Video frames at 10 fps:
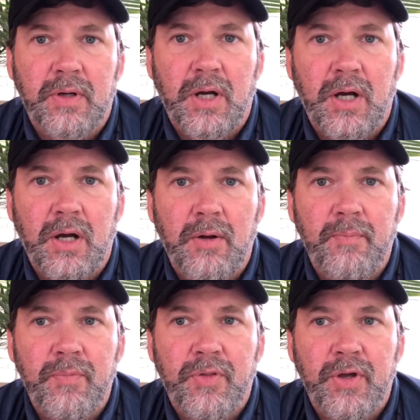
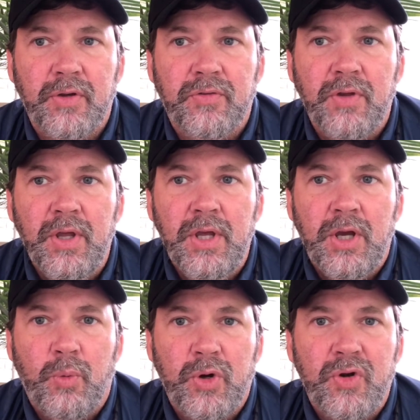That
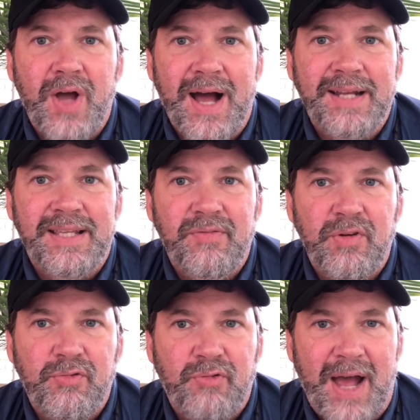we are not
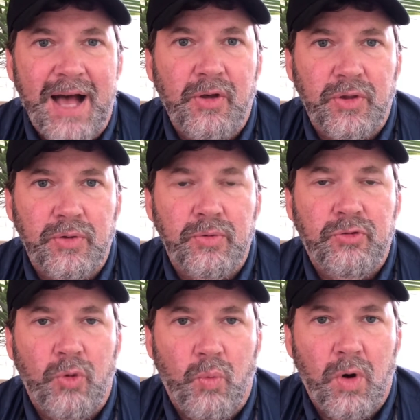giving value
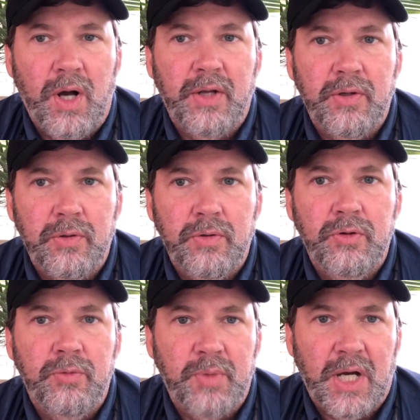to what and
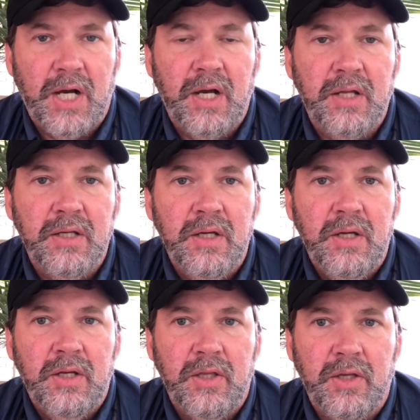whom God
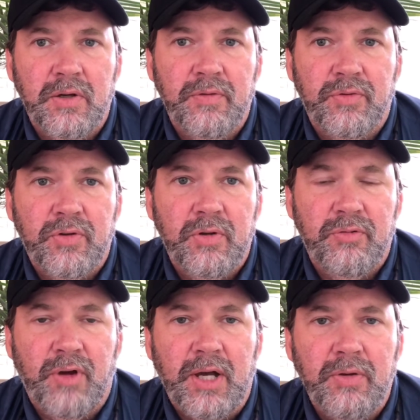gives
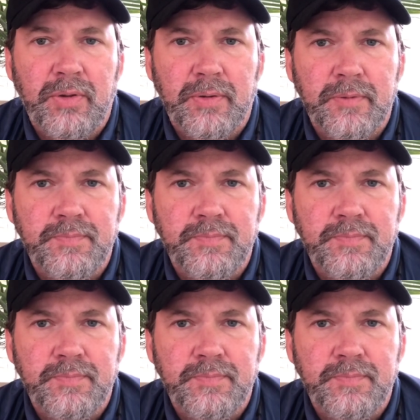value.